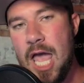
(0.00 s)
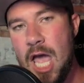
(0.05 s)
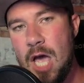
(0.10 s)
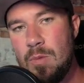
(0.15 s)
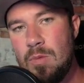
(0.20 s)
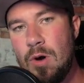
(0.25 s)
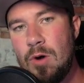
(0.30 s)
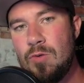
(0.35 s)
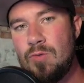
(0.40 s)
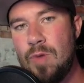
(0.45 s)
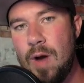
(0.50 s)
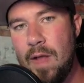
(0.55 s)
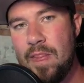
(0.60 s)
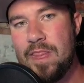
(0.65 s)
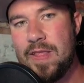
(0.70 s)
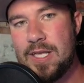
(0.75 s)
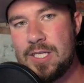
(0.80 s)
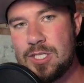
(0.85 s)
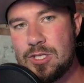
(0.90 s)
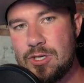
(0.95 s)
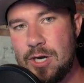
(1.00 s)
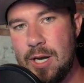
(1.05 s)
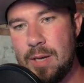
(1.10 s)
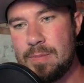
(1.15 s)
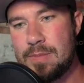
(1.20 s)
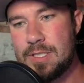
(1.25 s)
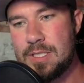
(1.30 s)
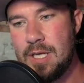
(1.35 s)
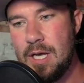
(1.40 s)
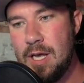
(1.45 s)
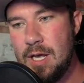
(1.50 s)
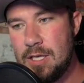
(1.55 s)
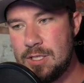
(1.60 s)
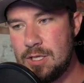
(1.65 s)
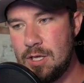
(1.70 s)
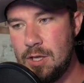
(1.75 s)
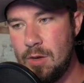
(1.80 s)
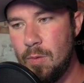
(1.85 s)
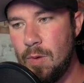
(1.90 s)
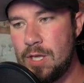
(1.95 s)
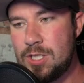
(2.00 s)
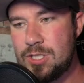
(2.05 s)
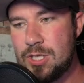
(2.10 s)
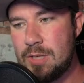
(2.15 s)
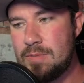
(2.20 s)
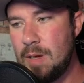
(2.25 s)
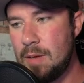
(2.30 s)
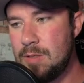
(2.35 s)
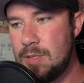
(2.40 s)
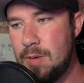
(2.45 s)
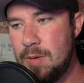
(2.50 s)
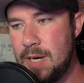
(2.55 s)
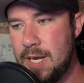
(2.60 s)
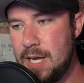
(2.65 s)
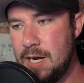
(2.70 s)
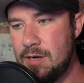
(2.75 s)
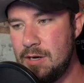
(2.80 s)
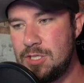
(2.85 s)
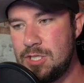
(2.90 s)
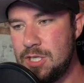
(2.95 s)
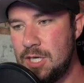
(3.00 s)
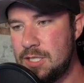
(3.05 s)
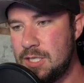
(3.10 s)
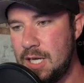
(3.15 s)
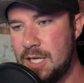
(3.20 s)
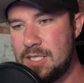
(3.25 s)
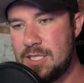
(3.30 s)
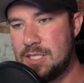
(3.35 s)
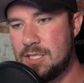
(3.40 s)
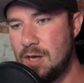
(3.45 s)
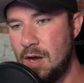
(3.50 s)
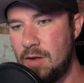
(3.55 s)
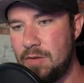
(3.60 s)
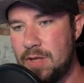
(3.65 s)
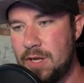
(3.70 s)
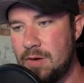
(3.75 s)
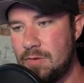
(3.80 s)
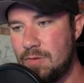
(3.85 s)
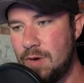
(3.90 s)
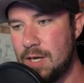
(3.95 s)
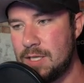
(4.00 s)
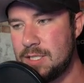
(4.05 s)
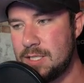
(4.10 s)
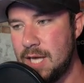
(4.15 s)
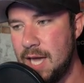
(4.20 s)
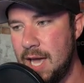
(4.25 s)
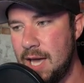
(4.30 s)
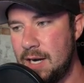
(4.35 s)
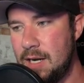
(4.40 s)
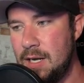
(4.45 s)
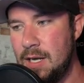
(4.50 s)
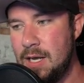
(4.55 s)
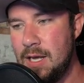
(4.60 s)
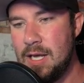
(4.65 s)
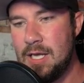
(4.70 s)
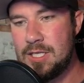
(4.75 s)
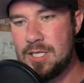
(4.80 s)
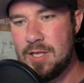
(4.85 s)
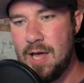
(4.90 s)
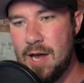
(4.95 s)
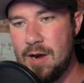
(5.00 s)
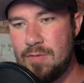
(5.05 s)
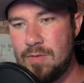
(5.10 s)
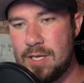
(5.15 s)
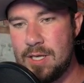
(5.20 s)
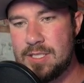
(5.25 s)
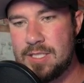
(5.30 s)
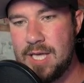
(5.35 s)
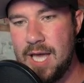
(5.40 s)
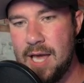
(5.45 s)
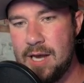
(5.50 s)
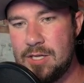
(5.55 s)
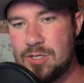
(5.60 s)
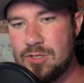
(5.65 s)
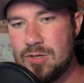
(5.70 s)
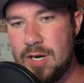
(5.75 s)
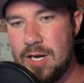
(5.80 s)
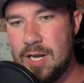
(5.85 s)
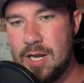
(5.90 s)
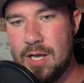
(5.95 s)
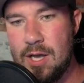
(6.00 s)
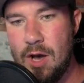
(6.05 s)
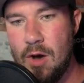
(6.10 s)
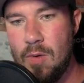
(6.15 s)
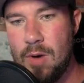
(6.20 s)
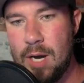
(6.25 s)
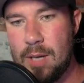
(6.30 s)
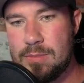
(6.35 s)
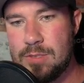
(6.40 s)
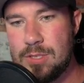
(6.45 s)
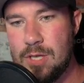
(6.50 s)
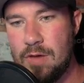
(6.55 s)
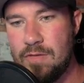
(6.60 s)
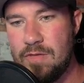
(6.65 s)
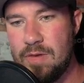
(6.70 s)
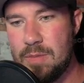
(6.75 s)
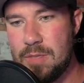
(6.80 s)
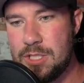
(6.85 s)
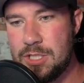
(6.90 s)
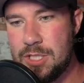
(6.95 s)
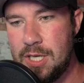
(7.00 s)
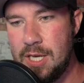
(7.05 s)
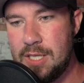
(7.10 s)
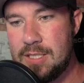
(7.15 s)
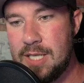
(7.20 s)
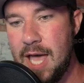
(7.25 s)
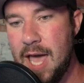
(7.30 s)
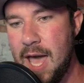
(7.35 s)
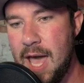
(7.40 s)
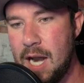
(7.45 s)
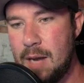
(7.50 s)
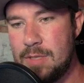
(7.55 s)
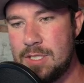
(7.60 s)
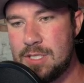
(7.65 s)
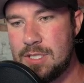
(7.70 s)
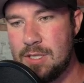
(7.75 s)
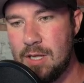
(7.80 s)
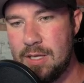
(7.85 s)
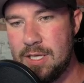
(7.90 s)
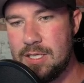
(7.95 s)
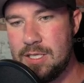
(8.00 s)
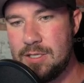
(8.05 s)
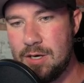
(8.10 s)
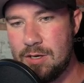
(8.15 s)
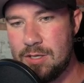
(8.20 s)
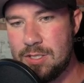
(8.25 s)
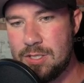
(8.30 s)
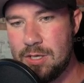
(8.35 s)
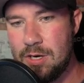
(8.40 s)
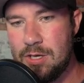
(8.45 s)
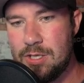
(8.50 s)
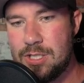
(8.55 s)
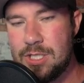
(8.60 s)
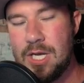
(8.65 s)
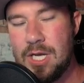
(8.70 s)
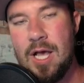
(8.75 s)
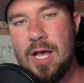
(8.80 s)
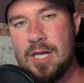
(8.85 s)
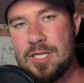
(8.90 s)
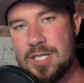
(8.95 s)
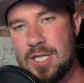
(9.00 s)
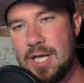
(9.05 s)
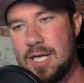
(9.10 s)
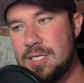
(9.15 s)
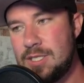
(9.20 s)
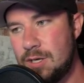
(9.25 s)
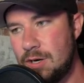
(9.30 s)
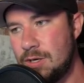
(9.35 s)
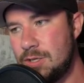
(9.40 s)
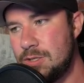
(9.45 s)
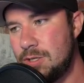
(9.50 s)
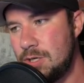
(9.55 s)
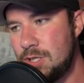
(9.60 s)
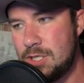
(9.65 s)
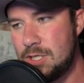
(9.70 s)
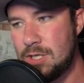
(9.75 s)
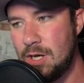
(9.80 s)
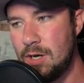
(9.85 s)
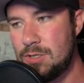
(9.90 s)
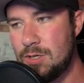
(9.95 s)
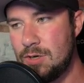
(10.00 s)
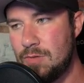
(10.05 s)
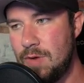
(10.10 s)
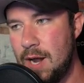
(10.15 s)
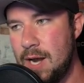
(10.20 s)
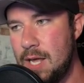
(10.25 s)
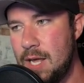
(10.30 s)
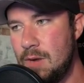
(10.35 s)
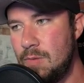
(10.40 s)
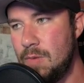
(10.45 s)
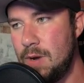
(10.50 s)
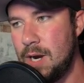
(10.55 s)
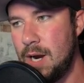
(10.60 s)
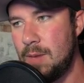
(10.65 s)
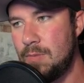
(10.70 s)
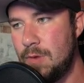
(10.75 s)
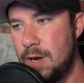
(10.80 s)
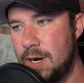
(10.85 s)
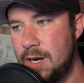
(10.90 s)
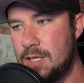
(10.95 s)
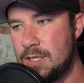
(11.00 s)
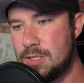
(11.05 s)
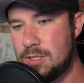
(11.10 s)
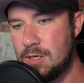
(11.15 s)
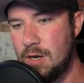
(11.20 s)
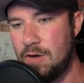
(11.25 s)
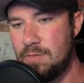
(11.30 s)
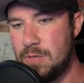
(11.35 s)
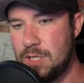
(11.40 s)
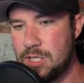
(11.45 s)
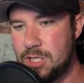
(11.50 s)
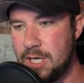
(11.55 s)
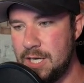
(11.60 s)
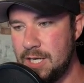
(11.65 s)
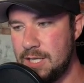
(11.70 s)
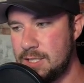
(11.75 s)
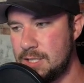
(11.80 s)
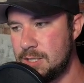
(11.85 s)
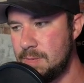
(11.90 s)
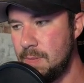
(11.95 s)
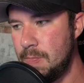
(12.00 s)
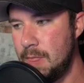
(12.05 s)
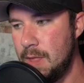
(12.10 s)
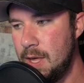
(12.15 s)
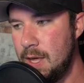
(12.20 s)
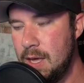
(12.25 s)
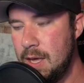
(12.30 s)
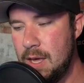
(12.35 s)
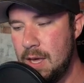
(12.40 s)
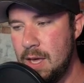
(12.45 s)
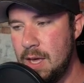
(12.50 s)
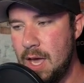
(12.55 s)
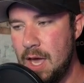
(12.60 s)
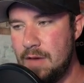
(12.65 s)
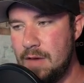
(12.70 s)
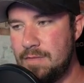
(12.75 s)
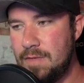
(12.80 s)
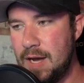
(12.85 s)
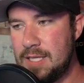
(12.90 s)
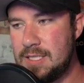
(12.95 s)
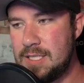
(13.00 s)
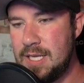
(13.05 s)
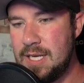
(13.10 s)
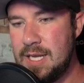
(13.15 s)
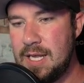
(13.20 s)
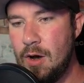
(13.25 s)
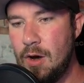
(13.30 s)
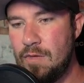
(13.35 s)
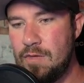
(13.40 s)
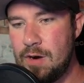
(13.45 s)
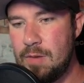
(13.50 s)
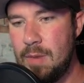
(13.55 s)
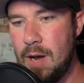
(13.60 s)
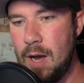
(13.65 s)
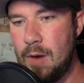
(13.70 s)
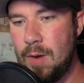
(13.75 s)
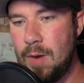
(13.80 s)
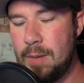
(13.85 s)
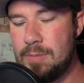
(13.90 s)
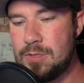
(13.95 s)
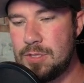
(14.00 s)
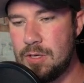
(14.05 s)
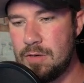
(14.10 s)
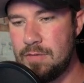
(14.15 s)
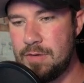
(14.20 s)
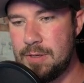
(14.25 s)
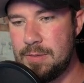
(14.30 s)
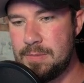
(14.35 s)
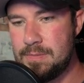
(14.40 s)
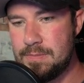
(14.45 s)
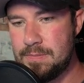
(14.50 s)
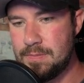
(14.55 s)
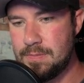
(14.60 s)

it will run these scripts. So the one script I'm doing here is just installing rustscan so that rustscan is ready to go when I'm solving machines, and I'm installing dirsearch so that dirsearch is also ready when I'm ready to solve machines. If I cd over to my web server,